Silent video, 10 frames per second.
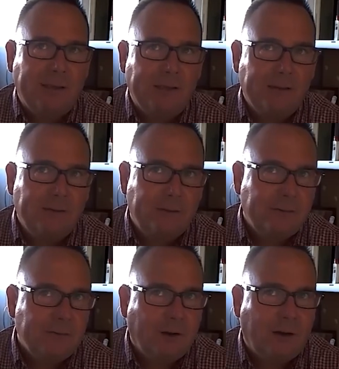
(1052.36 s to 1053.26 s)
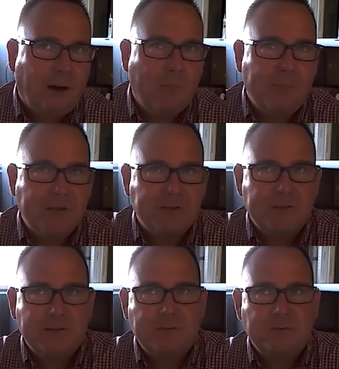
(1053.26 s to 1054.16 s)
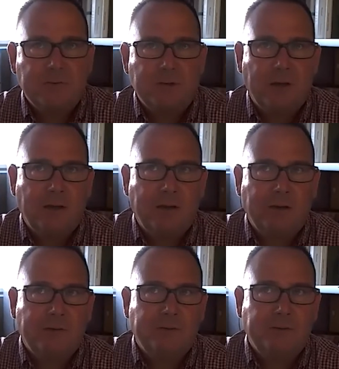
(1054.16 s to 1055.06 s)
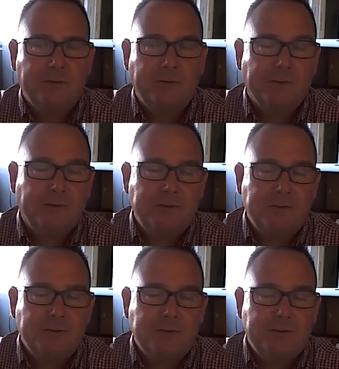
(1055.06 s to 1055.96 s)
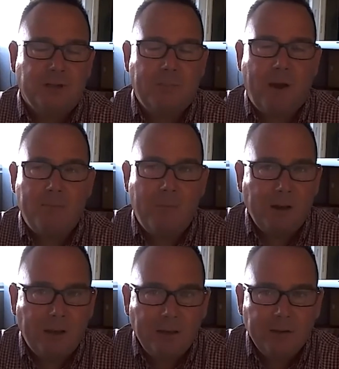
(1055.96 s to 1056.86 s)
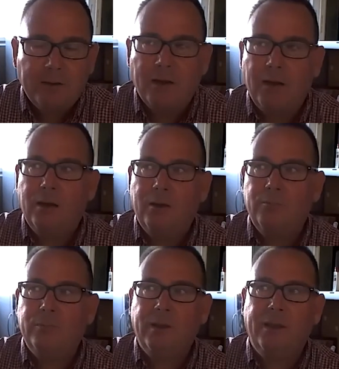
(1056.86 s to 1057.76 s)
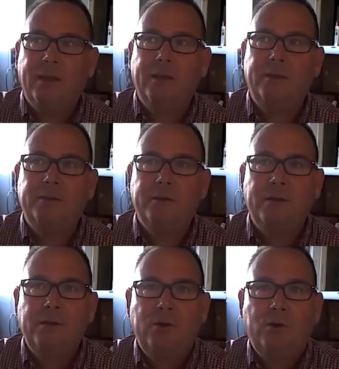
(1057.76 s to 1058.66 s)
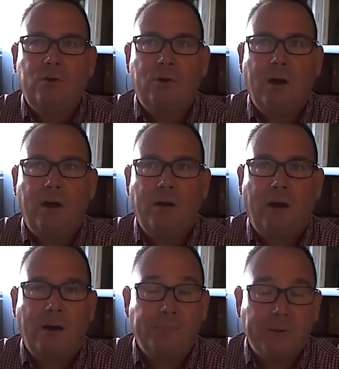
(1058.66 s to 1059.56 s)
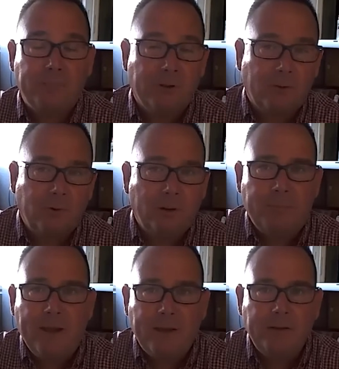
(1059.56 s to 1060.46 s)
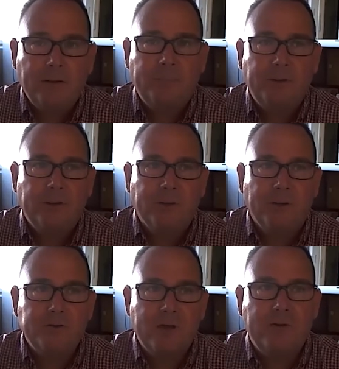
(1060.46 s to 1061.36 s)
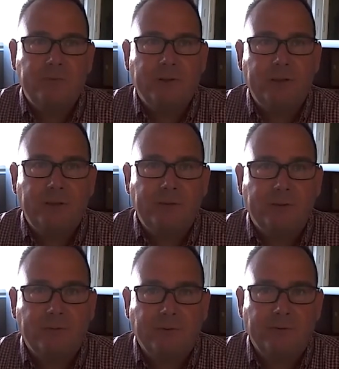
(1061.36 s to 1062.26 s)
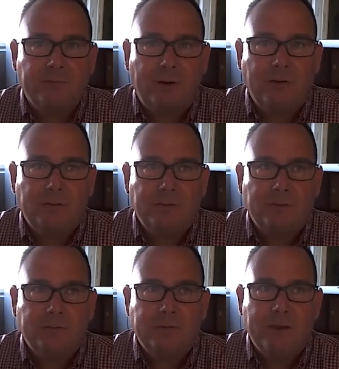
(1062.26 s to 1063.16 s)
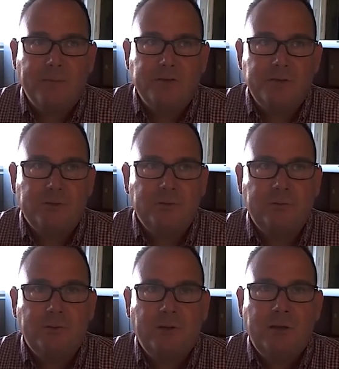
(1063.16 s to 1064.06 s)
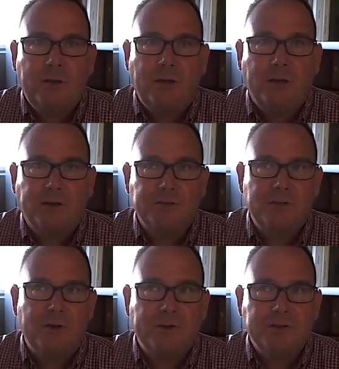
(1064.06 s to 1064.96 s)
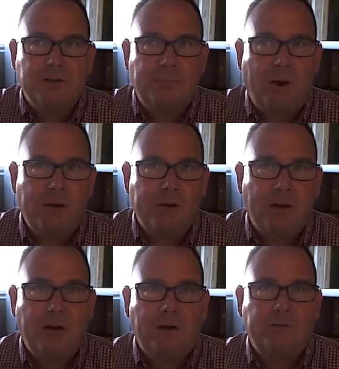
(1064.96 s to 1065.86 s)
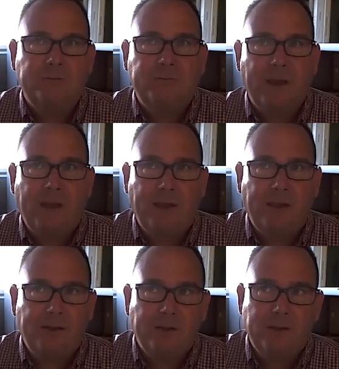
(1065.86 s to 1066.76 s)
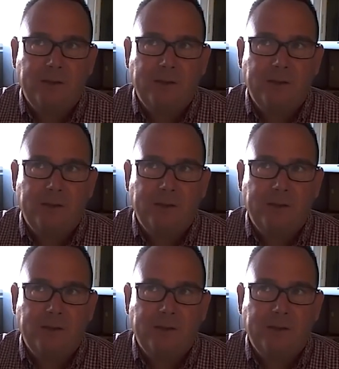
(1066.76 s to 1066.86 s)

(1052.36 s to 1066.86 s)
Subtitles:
in our business. There's still about money, and our people are well paid. Our people are generally, the MSU custodians are part of a